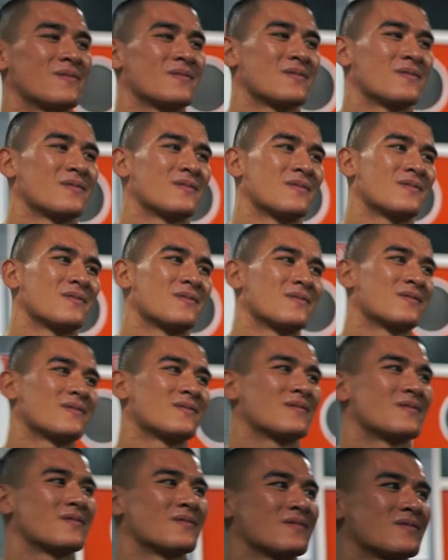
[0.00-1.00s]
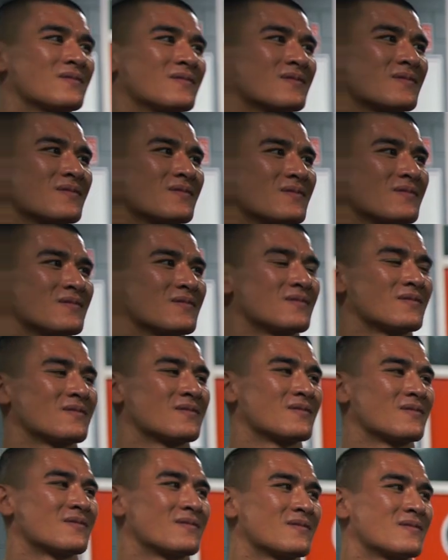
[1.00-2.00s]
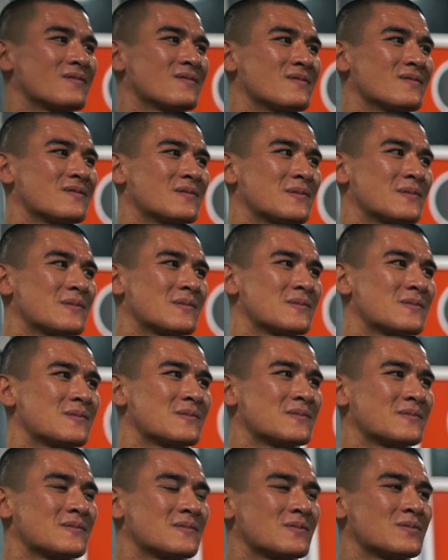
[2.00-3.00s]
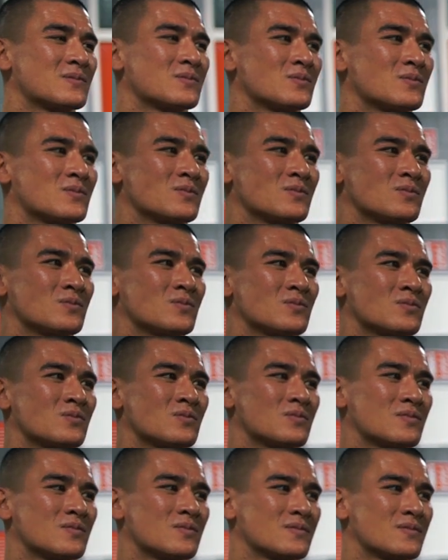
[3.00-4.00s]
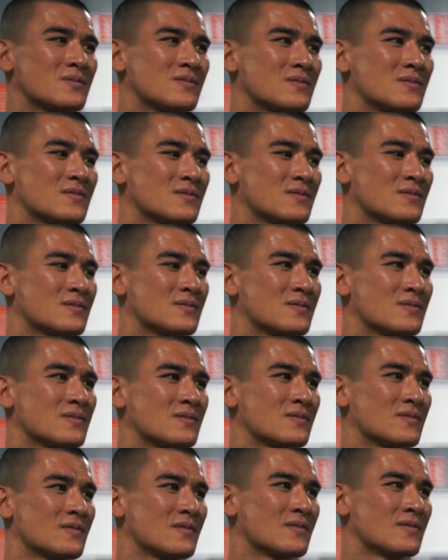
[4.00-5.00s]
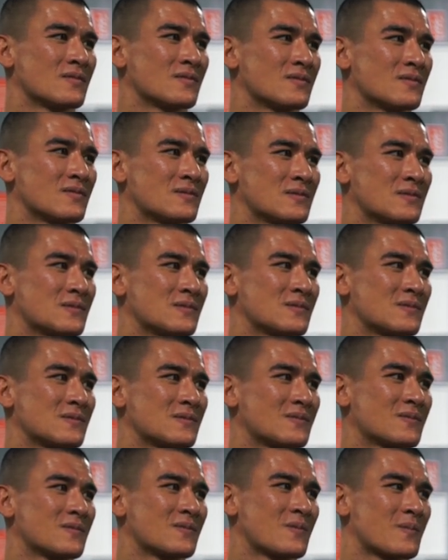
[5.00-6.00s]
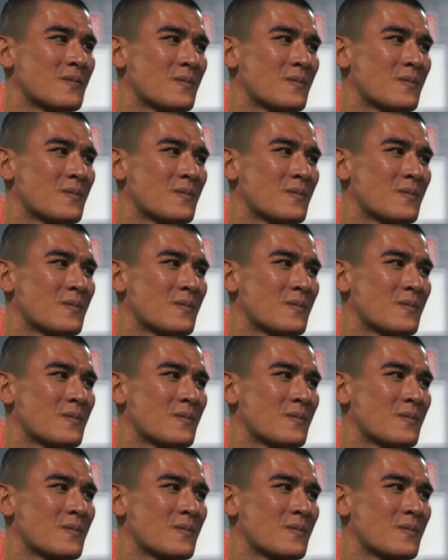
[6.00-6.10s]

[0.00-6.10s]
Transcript: This person isn't speaking.